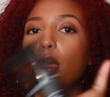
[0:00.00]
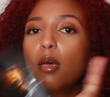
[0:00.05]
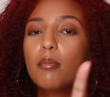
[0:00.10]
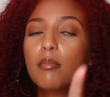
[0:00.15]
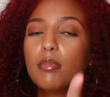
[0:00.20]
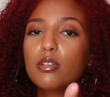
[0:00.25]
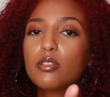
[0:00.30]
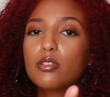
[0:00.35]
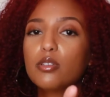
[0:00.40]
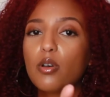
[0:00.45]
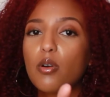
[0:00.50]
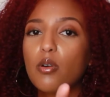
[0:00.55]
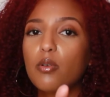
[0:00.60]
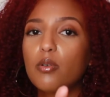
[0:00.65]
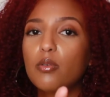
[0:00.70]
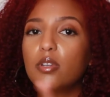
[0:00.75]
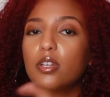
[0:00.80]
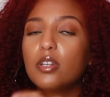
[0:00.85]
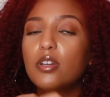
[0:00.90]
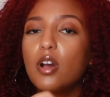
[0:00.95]
but it's
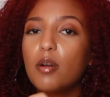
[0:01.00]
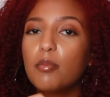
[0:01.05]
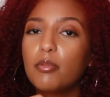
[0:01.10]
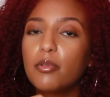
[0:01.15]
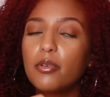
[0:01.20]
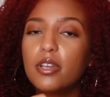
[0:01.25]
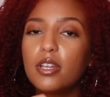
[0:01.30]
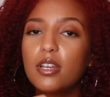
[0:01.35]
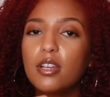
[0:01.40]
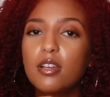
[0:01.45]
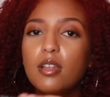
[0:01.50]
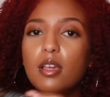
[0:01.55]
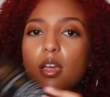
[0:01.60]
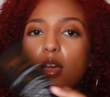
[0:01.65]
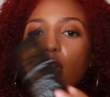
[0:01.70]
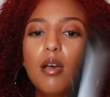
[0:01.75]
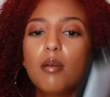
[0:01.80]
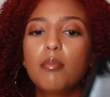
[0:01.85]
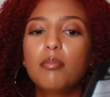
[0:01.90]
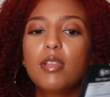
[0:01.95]
owned and operated
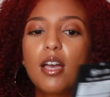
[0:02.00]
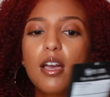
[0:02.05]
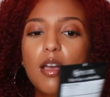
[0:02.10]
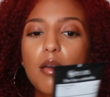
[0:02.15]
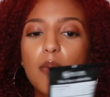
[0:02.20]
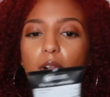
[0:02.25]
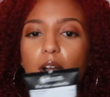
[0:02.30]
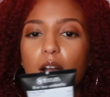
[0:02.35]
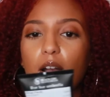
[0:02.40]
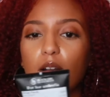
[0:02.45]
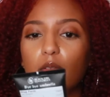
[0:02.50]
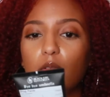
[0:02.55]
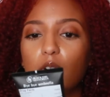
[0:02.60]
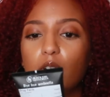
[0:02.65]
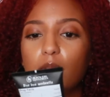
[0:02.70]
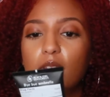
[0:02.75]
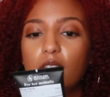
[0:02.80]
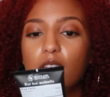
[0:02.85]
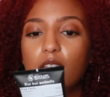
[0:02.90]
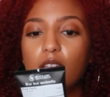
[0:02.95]
by a black
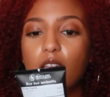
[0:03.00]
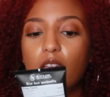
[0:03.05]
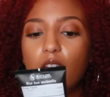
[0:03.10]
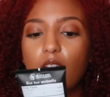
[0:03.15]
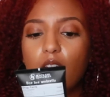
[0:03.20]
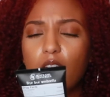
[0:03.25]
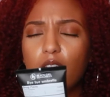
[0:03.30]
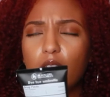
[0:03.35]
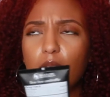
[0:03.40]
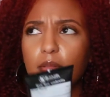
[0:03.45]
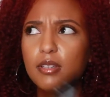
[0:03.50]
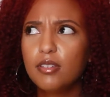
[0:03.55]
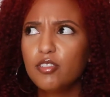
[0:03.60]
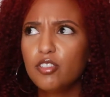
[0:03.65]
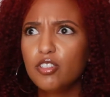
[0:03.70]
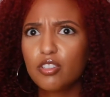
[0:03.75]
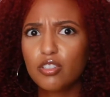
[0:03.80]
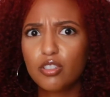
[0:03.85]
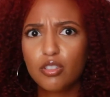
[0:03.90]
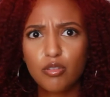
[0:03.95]
woman, and I believe
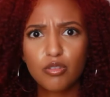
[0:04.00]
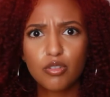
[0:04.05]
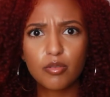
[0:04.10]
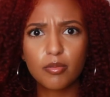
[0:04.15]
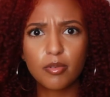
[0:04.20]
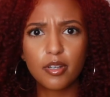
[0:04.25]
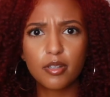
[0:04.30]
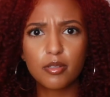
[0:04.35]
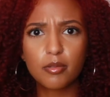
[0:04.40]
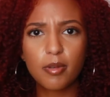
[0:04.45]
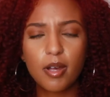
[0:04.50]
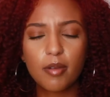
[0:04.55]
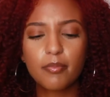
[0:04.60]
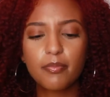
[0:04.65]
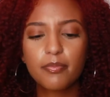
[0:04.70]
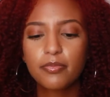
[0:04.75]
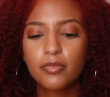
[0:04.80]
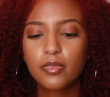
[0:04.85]
she's a YouTuber as well.